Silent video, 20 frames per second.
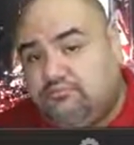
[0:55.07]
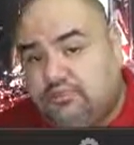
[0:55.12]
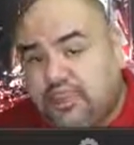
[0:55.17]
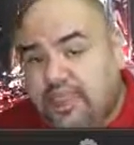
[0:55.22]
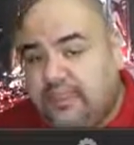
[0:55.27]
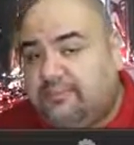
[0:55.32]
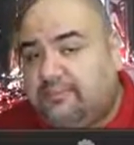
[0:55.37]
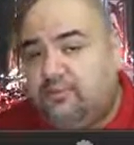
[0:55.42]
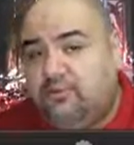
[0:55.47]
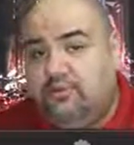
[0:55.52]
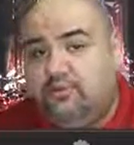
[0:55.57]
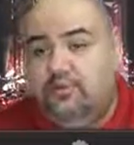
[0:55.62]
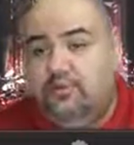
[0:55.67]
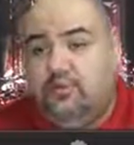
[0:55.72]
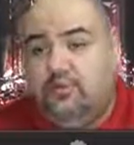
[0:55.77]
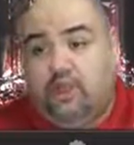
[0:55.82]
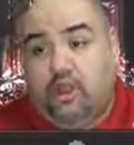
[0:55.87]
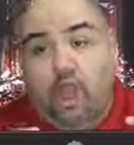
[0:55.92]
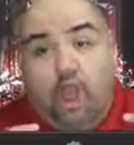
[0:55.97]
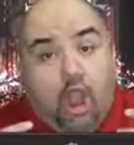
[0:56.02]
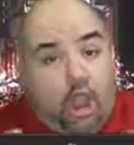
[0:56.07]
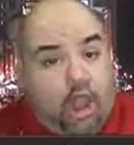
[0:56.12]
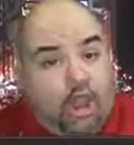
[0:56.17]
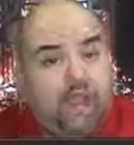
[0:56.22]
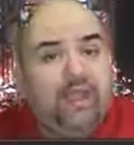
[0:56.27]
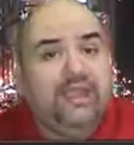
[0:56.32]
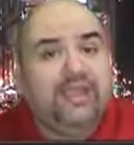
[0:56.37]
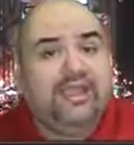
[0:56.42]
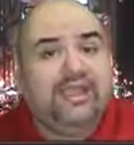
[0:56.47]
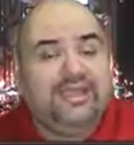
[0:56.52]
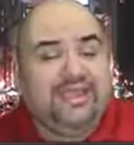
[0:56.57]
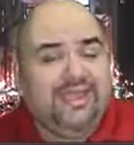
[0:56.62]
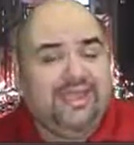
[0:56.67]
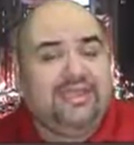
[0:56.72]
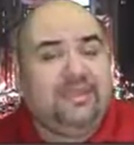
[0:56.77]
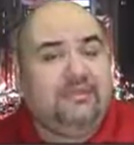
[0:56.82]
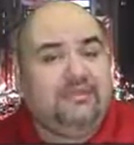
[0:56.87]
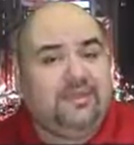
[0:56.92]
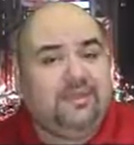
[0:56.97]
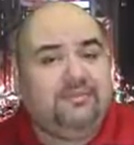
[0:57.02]
capable or are
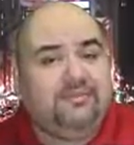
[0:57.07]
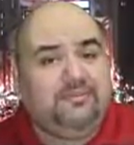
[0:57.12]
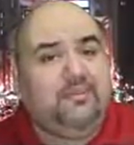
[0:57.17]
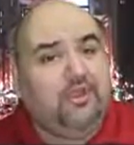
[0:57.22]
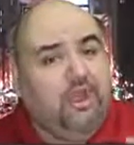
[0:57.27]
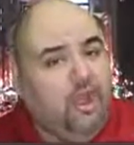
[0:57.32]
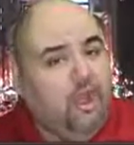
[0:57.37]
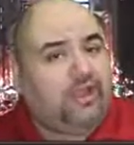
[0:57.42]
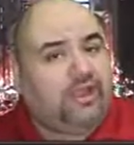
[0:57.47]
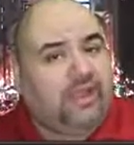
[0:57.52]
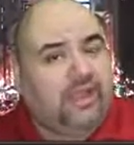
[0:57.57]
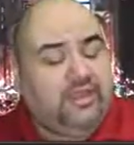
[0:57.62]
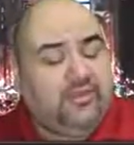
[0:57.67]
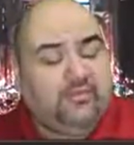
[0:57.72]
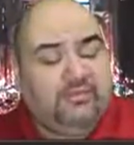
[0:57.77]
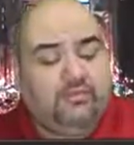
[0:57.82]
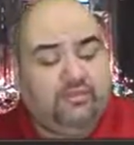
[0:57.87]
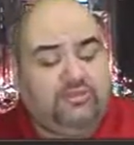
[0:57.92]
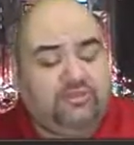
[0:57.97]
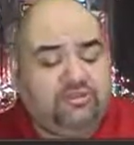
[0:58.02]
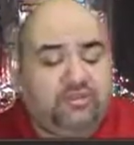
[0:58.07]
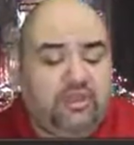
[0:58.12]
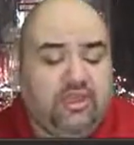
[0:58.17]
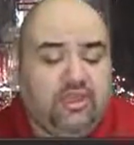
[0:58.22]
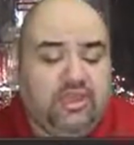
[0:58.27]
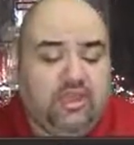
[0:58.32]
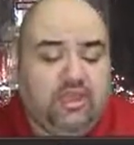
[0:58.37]
eating people, are cannibals.